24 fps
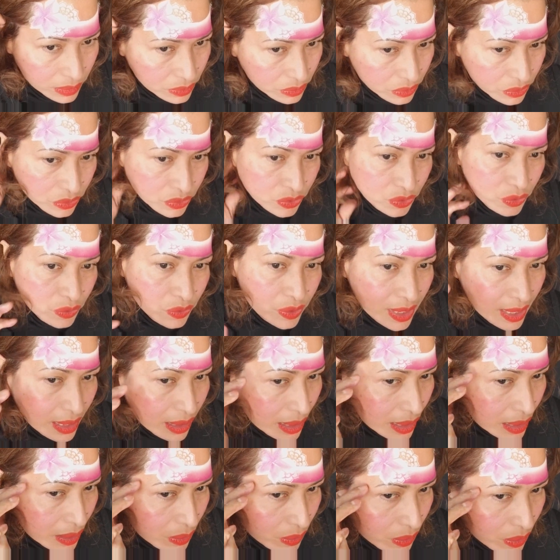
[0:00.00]
to do the
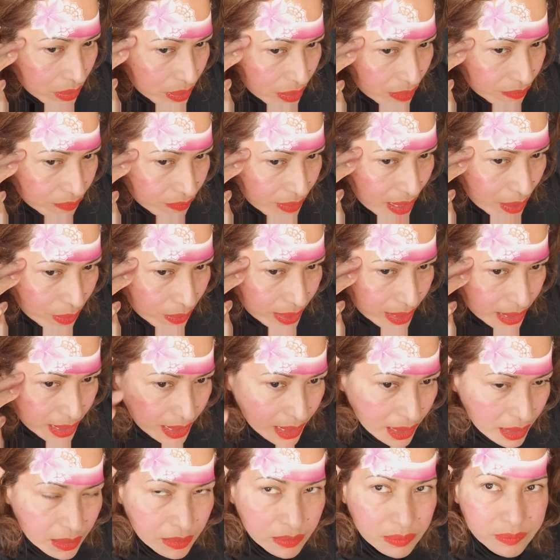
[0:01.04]
other flower
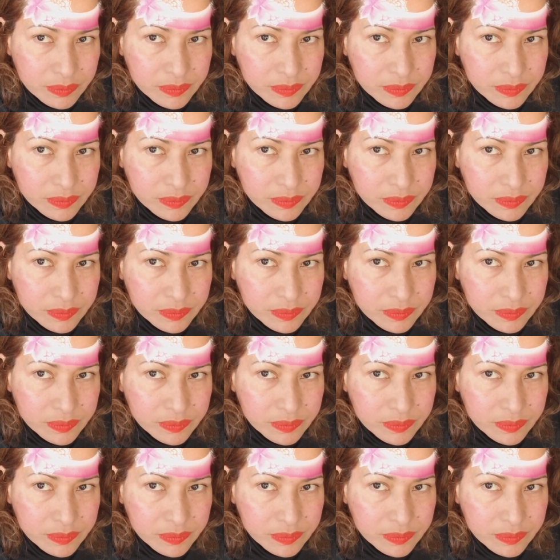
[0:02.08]
here.